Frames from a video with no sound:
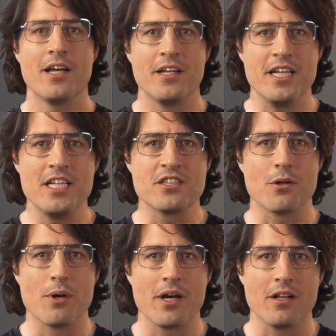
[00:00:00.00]
these are
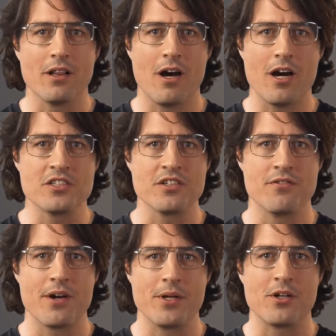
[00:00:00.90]
rather large and
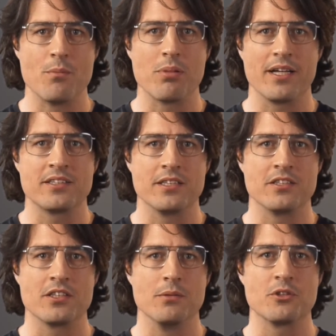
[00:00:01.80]
very complex
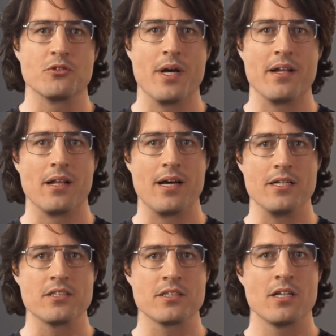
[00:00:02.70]
systems to
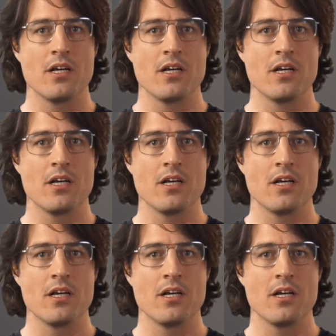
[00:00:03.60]
analyze.